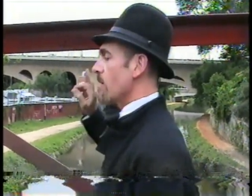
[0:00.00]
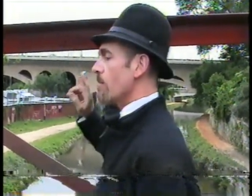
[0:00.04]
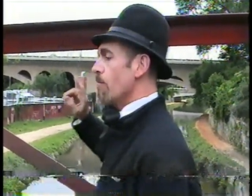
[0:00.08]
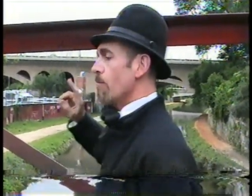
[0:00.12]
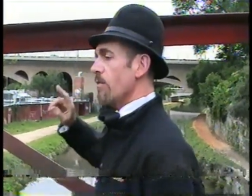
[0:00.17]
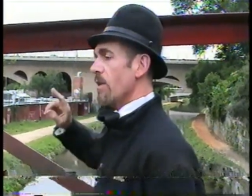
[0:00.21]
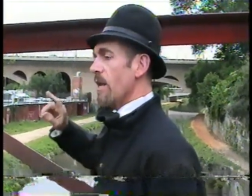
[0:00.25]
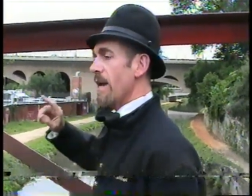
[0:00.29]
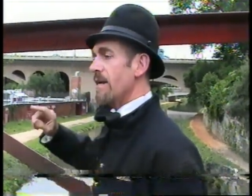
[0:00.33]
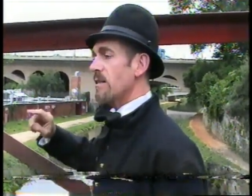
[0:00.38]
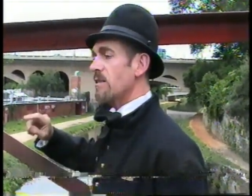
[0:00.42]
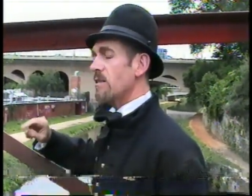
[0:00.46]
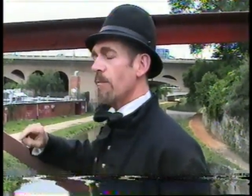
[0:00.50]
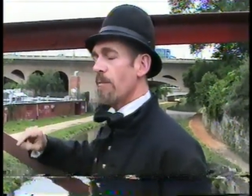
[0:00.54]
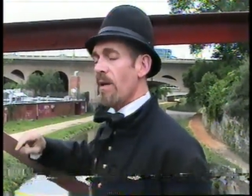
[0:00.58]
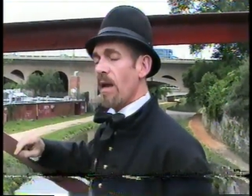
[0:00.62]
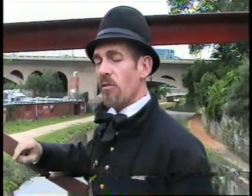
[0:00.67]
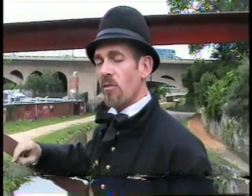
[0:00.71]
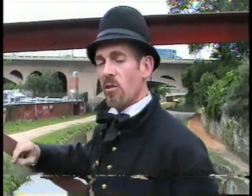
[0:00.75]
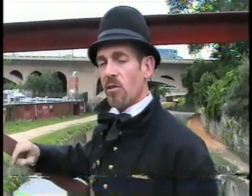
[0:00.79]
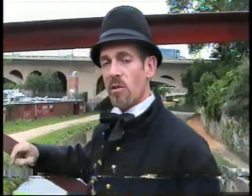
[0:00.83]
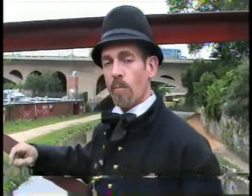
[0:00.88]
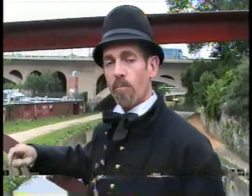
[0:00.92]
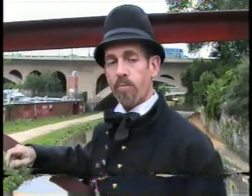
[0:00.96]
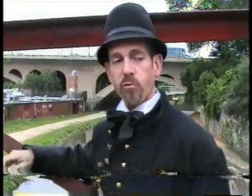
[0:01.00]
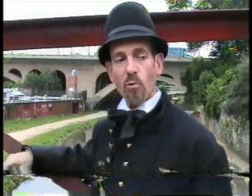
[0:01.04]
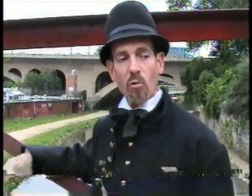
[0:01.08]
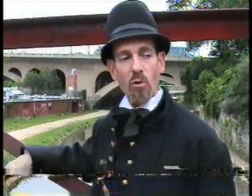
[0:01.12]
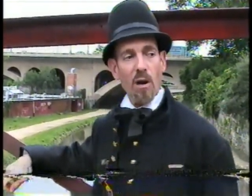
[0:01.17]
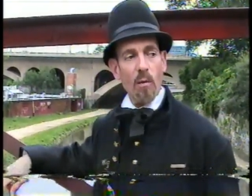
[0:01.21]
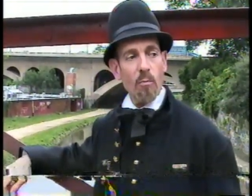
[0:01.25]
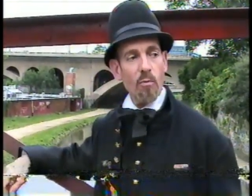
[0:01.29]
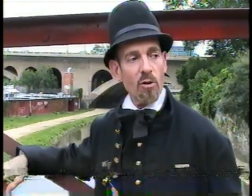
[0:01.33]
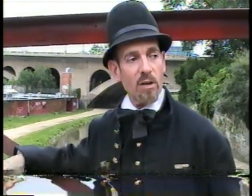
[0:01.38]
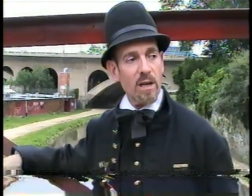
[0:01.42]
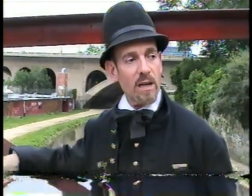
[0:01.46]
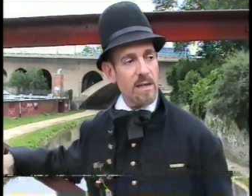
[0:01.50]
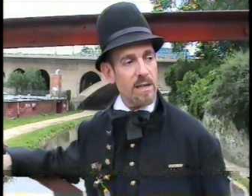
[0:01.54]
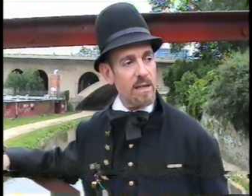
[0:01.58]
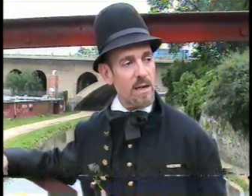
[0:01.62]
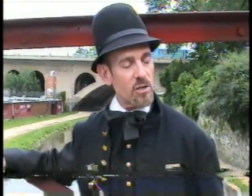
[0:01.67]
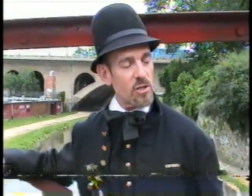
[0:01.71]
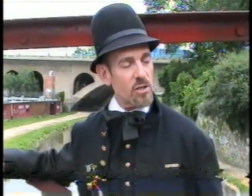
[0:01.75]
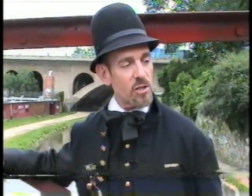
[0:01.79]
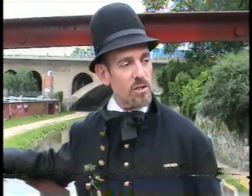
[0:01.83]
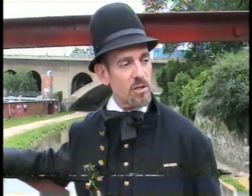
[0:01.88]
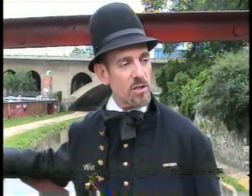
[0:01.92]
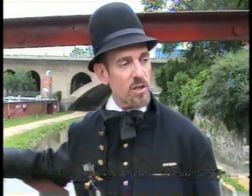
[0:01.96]
complaints about the deplorable
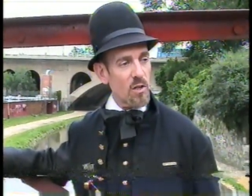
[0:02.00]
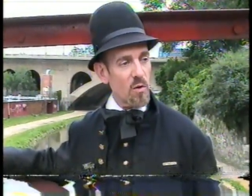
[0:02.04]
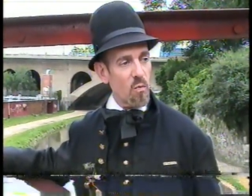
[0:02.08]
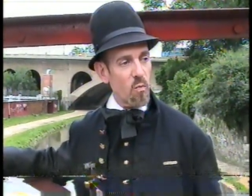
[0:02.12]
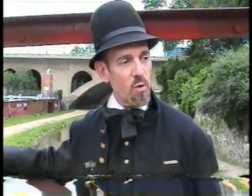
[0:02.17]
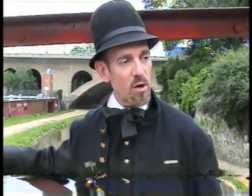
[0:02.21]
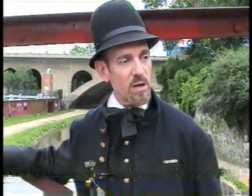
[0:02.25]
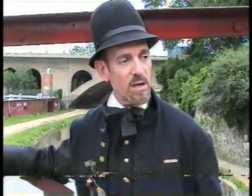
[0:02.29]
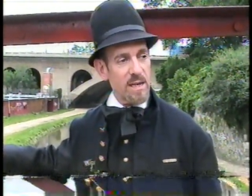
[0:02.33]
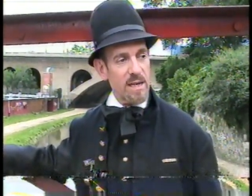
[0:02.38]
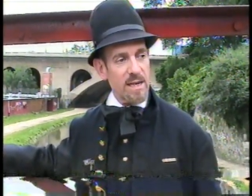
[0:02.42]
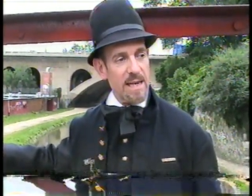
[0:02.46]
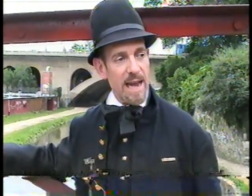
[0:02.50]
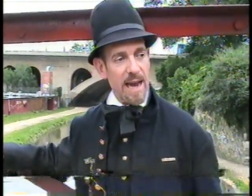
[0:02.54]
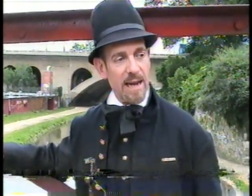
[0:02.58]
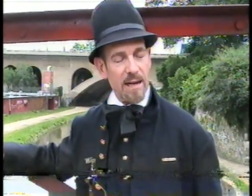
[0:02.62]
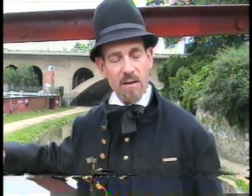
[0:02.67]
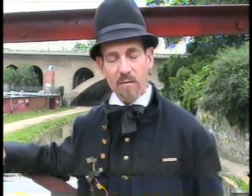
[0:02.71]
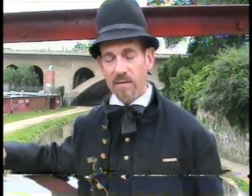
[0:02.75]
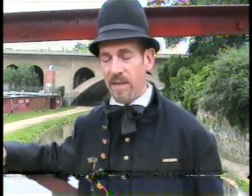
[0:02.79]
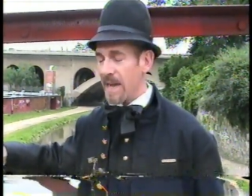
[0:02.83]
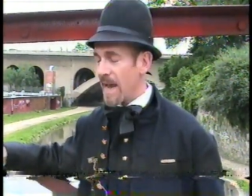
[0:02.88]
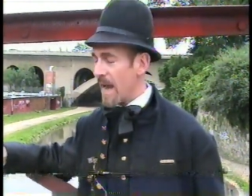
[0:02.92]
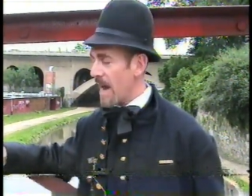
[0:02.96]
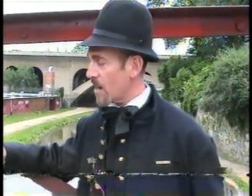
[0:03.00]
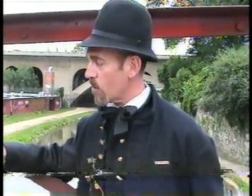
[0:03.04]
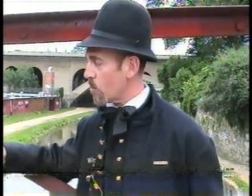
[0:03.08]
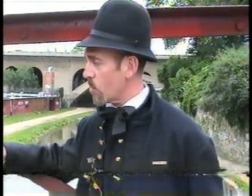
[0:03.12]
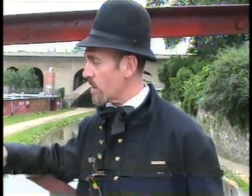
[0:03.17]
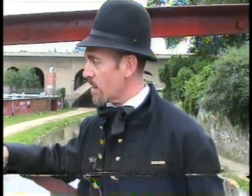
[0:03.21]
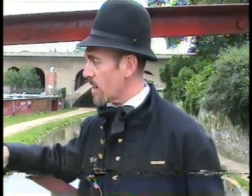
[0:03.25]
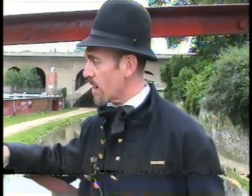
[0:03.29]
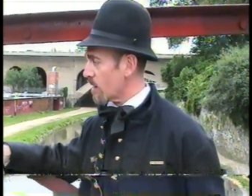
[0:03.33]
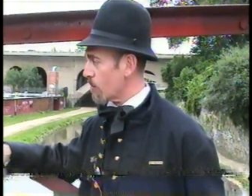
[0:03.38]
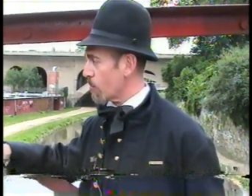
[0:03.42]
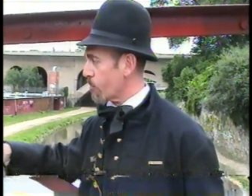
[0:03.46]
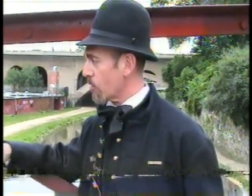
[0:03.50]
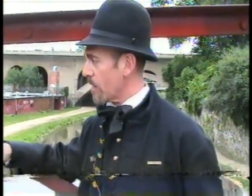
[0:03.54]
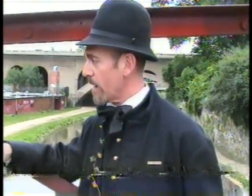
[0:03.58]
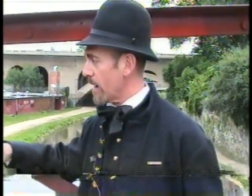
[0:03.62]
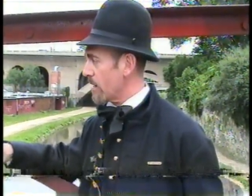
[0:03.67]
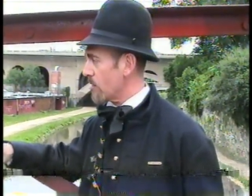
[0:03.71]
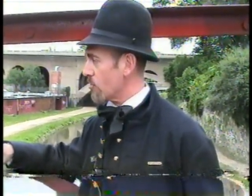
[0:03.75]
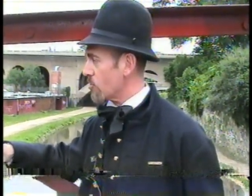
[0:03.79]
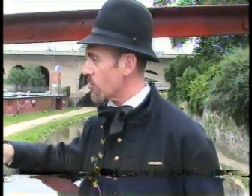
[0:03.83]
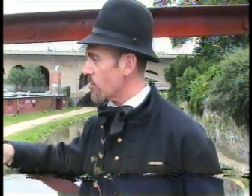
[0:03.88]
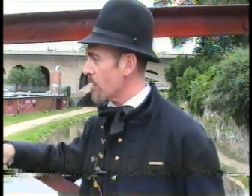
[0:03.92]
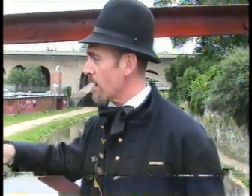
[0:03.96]
conditions of the wooden deck of the aqueduct
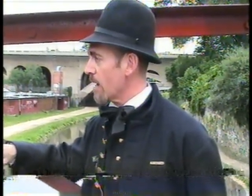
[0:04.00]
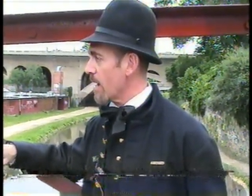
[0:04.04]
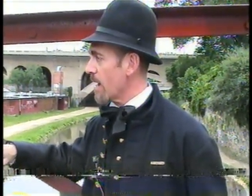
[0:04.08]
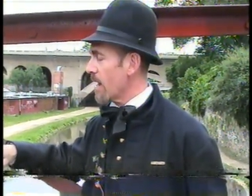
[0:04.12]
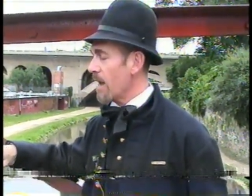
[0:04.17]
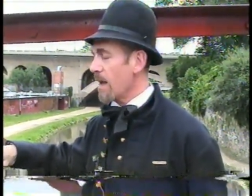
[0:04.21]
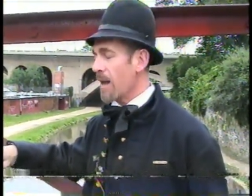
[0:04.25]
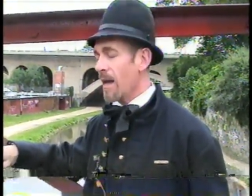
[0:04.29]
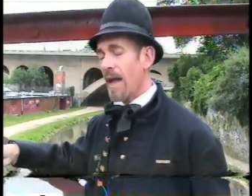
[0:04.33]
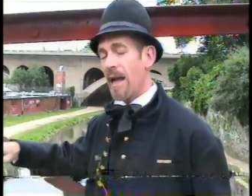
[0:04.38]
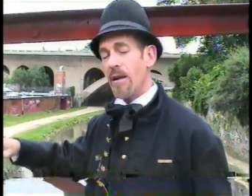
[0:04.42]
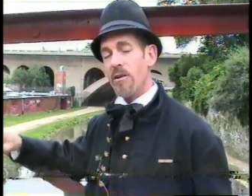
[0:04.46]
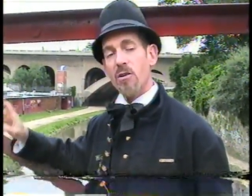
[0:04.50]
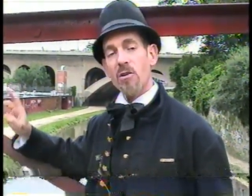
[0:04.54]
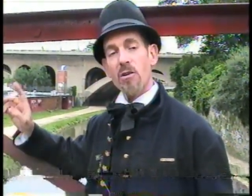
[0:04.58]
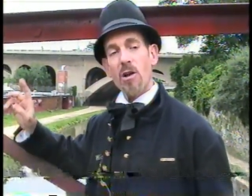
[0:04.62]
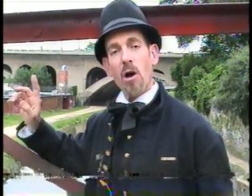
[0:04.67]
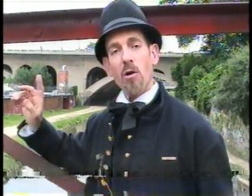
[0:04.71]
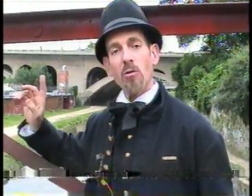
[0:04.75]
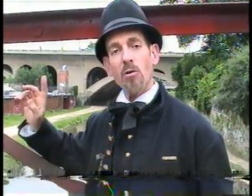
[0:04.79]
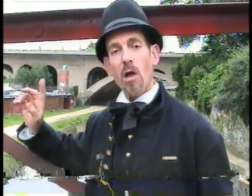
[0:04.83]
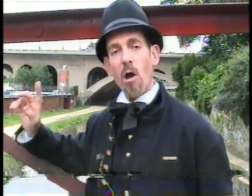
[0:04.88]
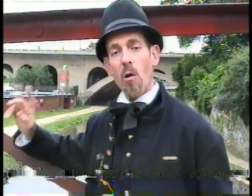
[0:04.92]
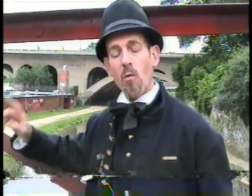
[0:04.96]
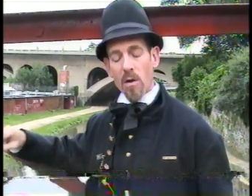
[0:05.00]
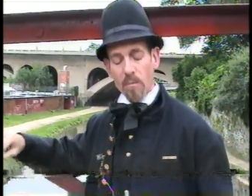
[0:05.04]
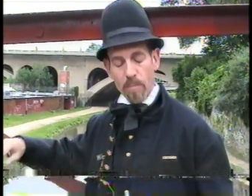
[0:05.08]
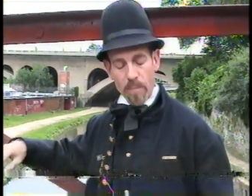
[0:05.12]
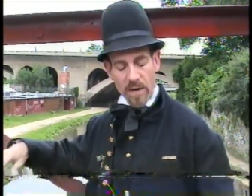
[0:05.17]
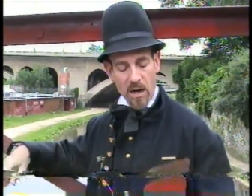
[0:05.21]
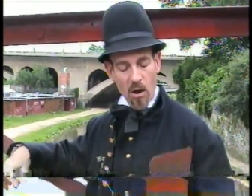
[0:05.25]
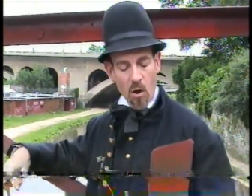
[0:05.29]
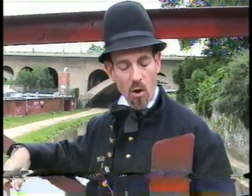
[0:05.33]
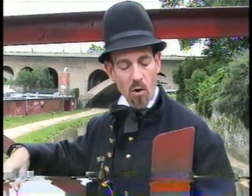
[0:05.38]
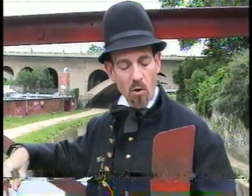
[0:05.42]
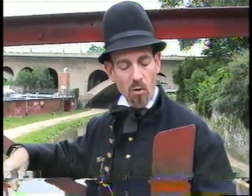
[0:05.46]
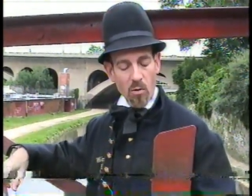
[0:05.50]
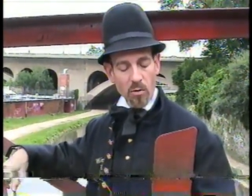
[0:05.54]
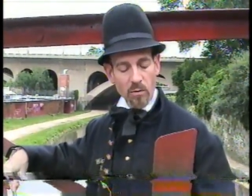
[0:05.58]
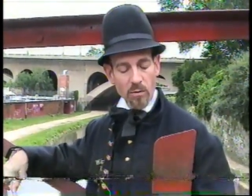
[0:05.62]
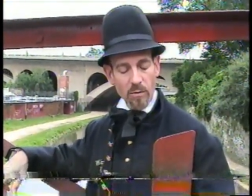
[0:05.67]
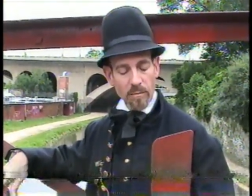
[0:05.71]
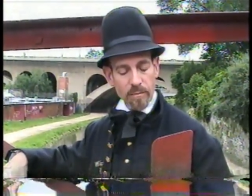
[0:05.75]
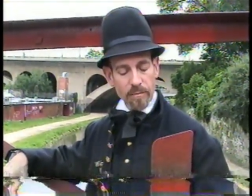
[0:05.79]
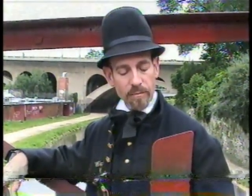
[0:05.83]
bridge. And you know, lo and behold,